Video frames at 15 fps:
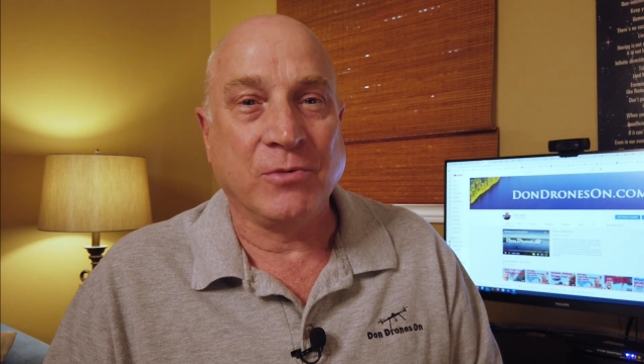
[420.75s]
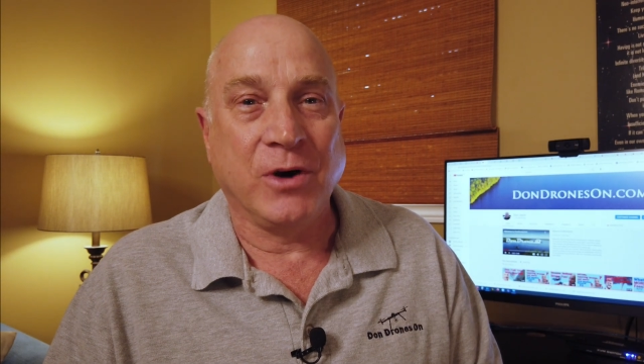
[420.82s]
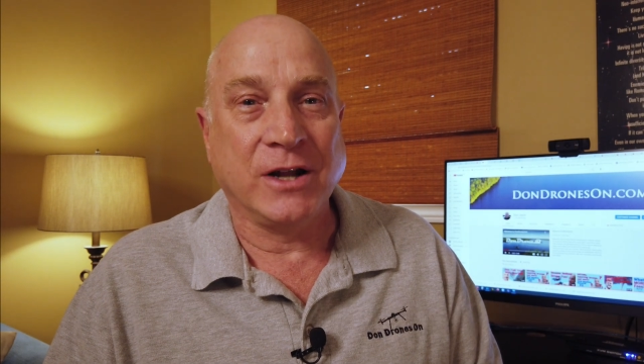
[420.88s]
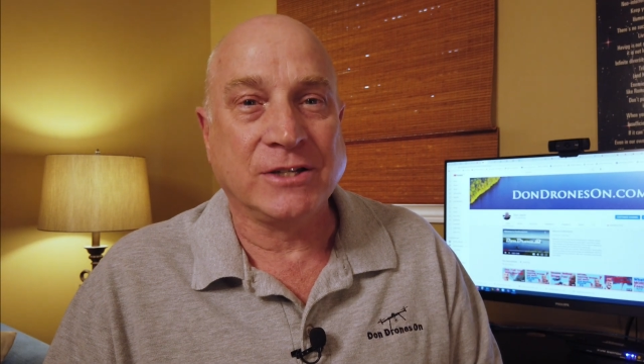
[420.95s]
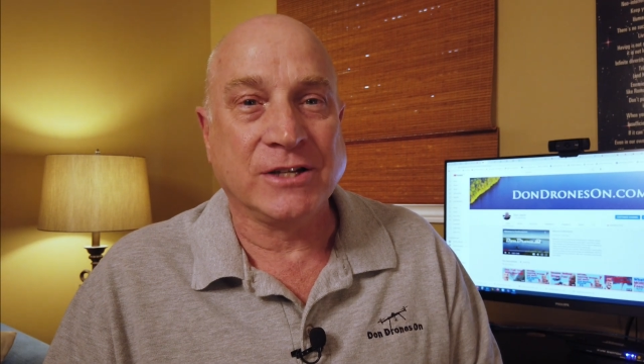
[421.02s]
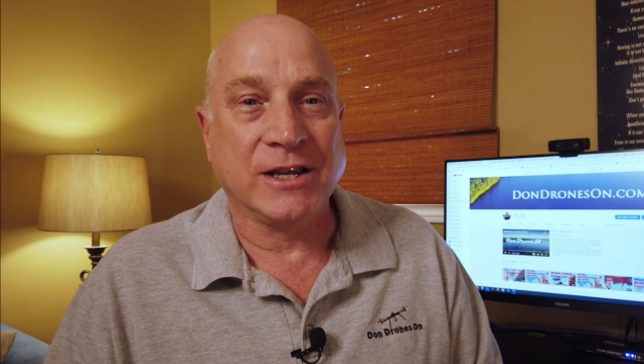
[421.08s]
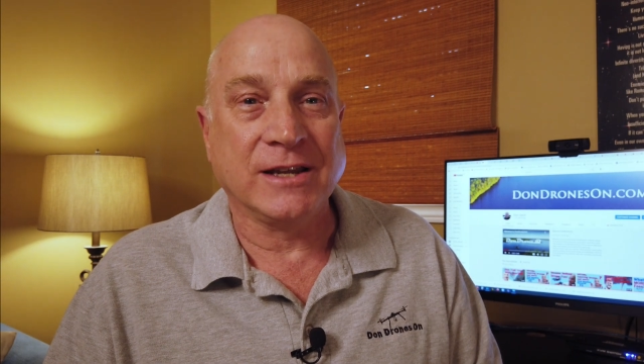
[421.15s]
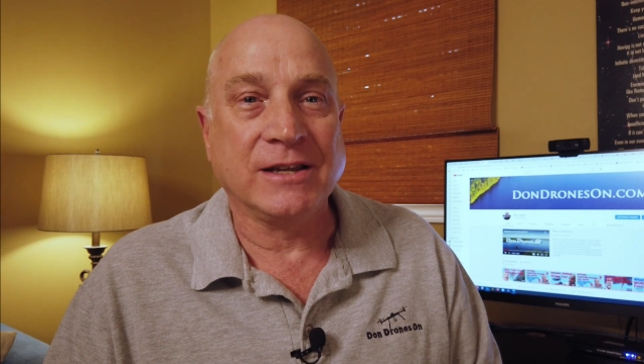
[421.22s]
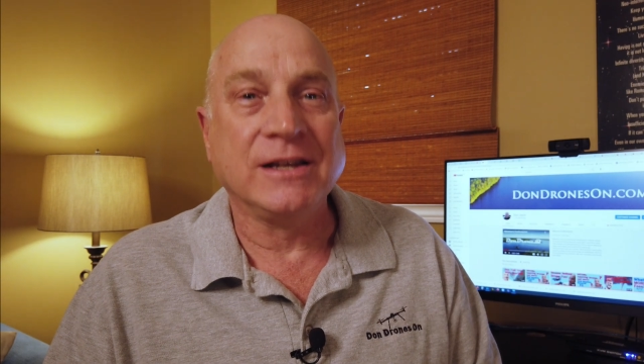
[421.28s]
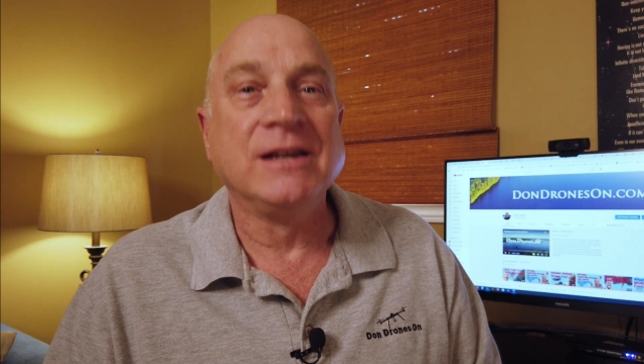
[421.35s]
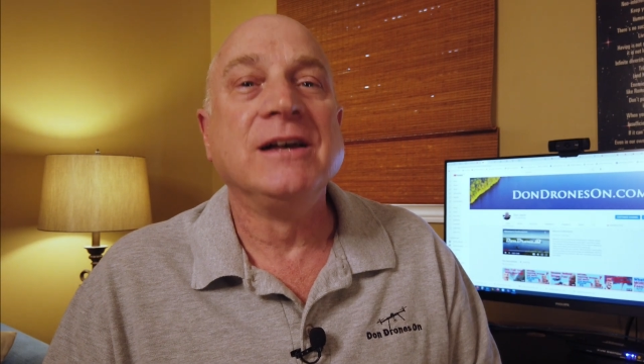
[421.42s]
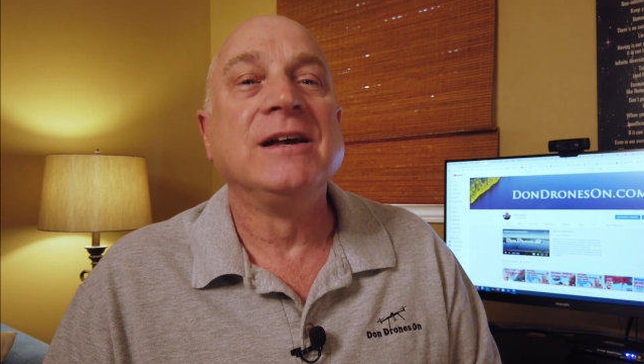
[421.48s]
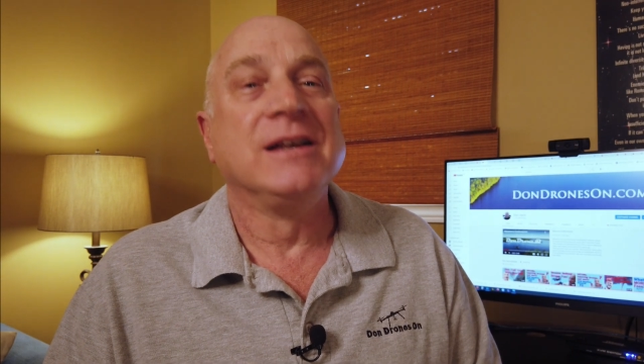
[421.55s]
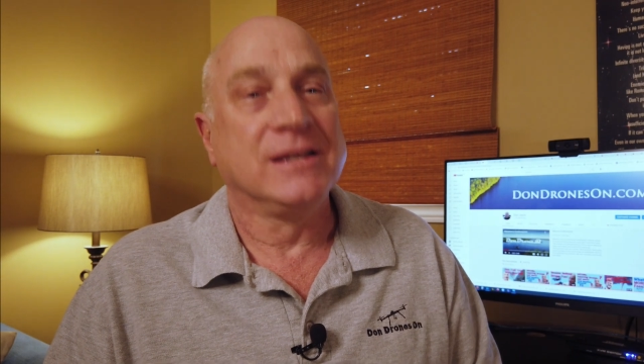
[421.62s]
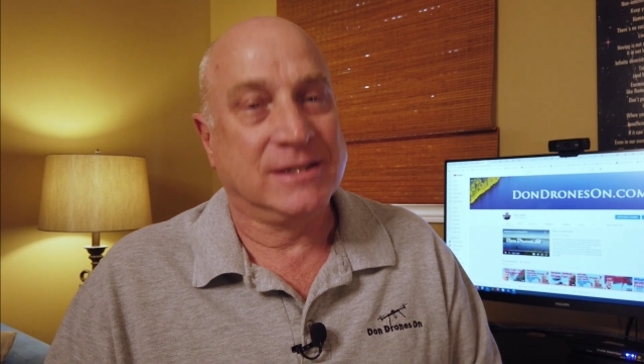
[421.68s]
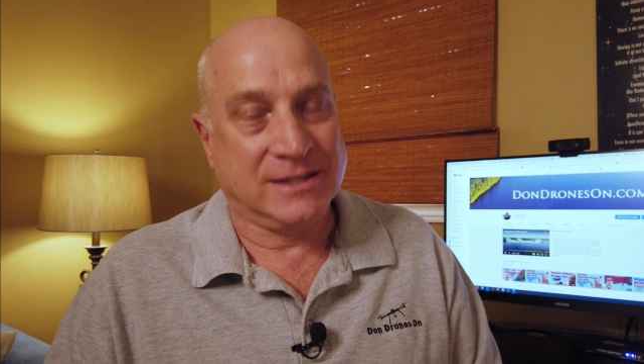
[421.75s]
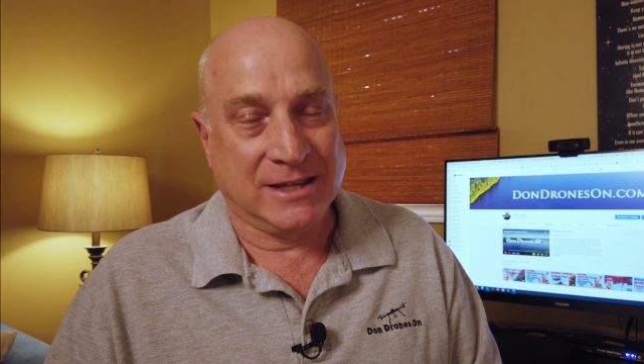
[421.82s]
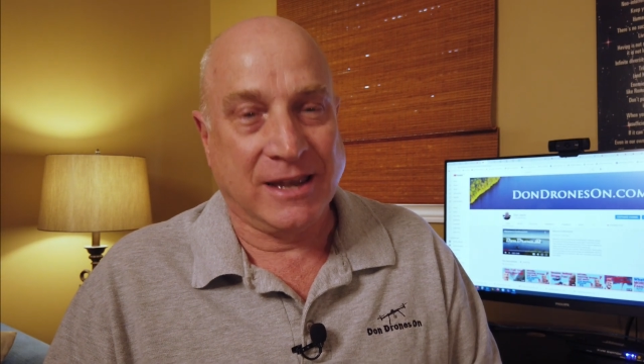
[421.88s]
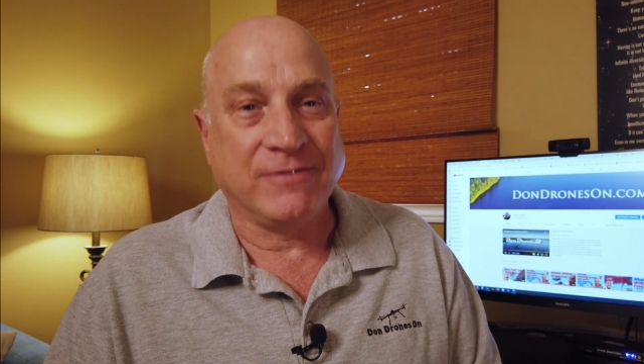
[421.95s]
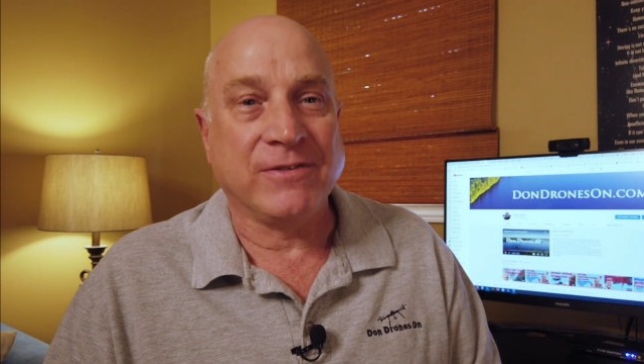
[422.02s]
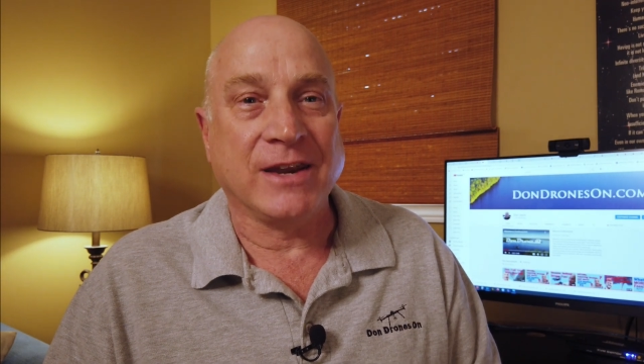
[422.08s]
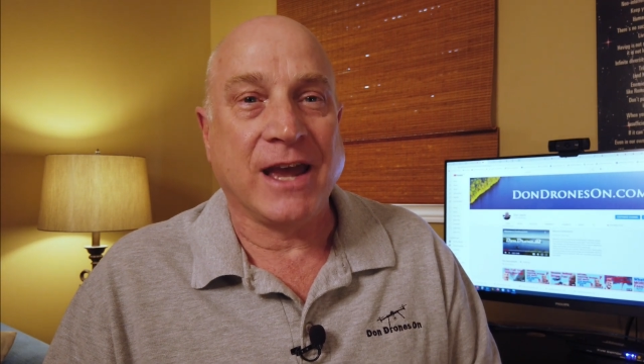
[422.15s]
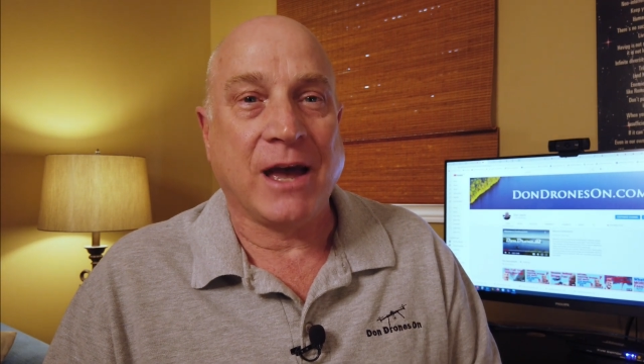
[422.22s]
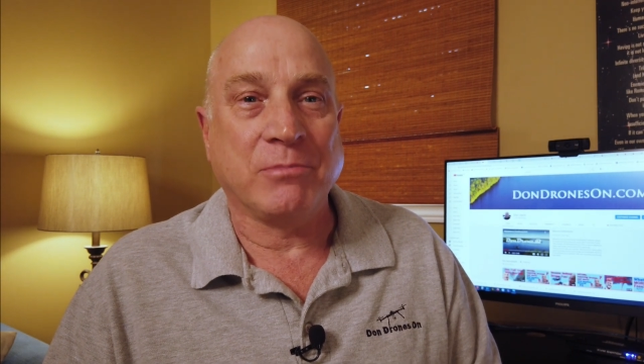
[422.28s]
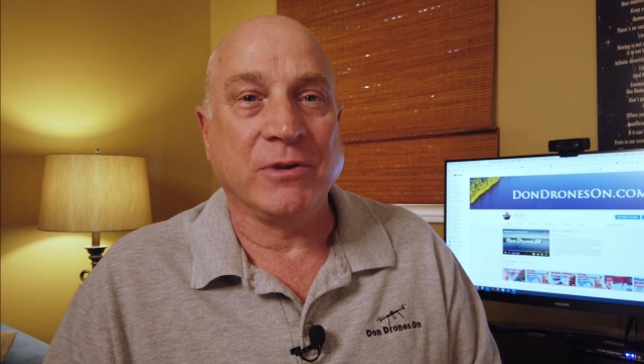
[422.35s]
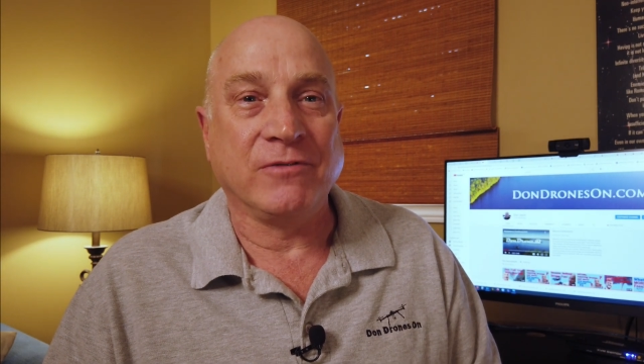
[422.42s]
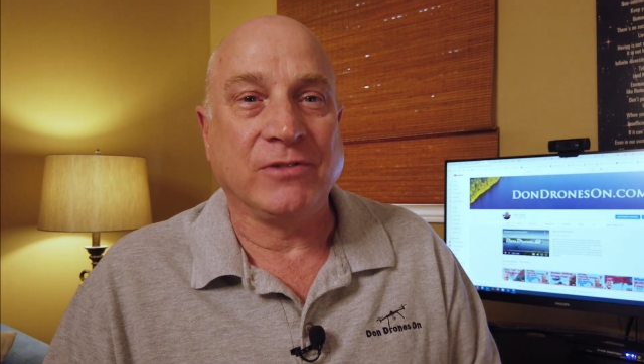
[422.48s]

watching. Safe and happy